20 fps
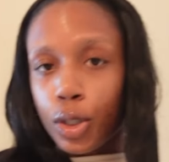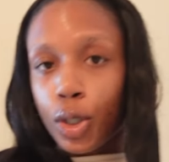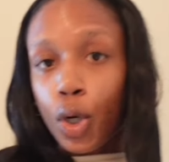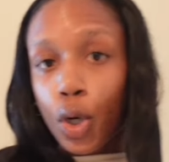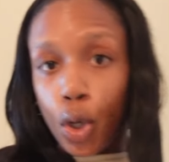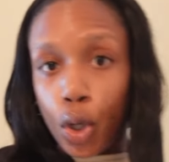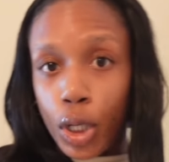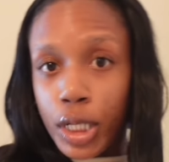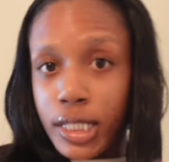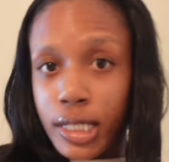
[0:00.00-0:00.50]

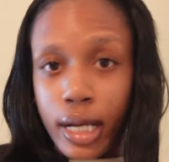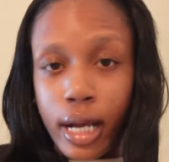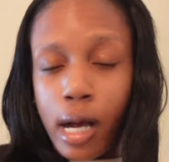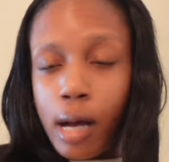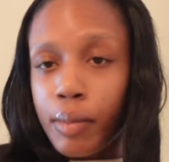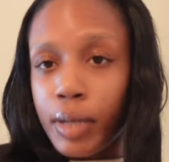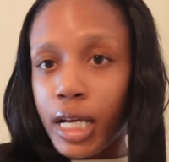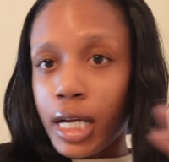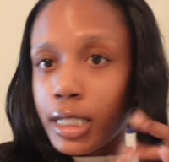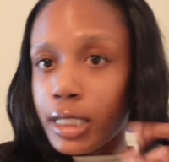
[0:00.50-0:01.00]
Curl isn't
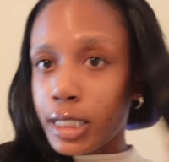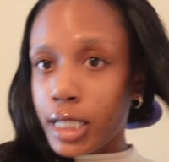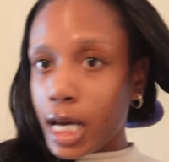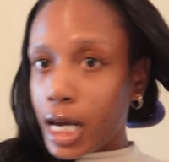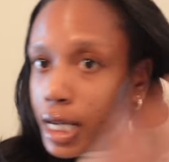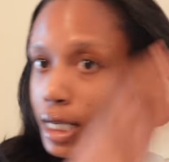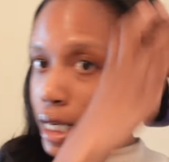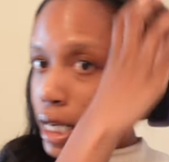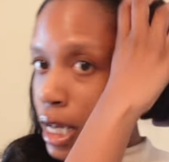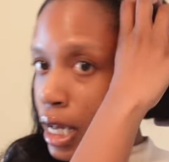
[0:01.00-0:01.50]
coming
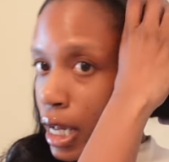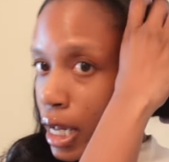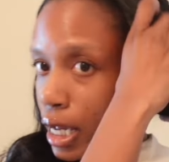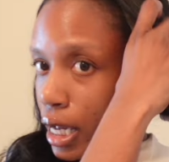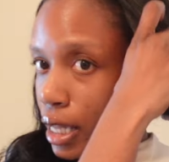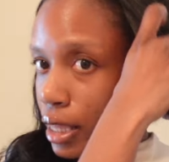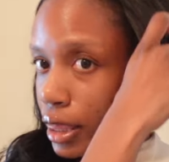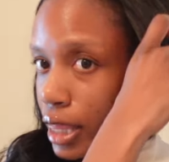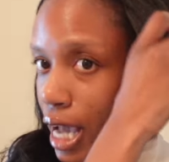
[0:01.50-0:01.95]
undone, and